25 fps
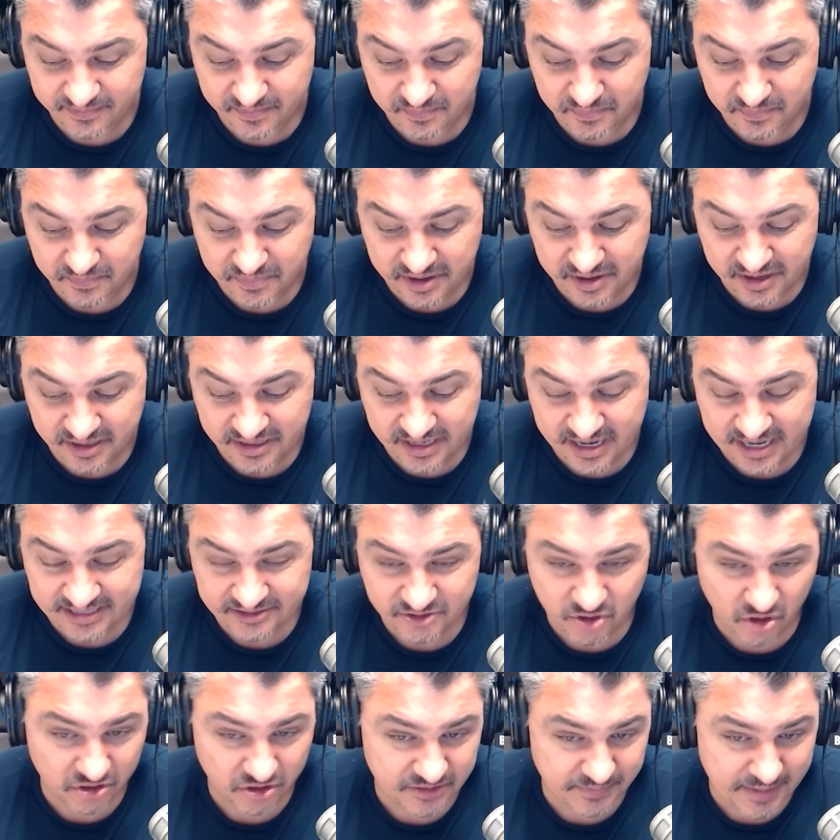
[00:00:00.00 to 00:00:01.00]
But I
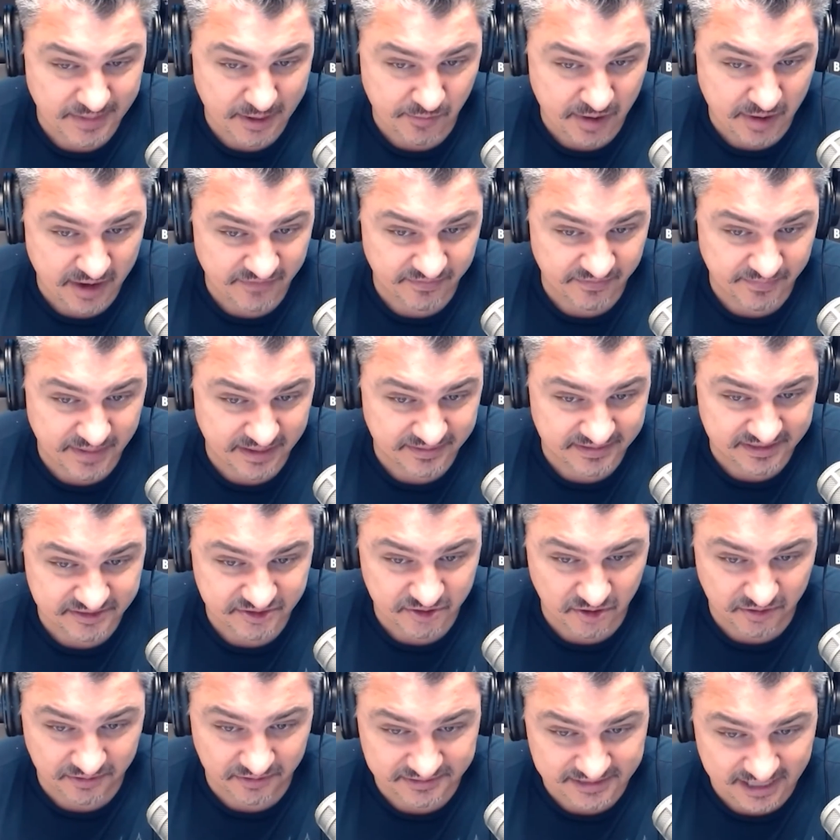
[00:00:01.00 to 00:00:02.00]
talk to my wife about
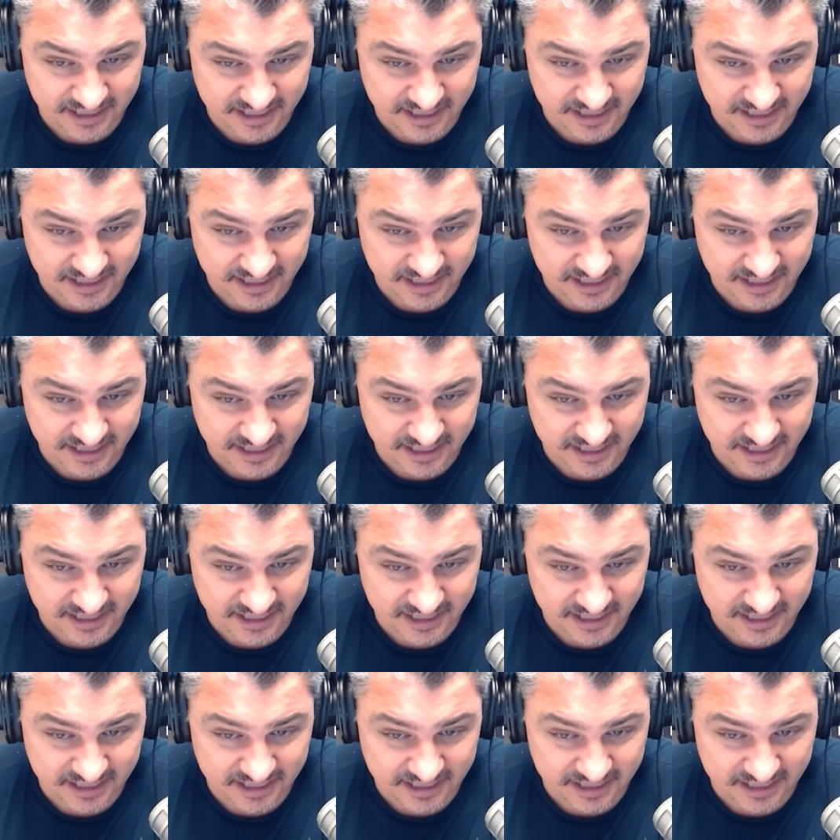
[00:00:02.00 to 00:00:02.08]
this all the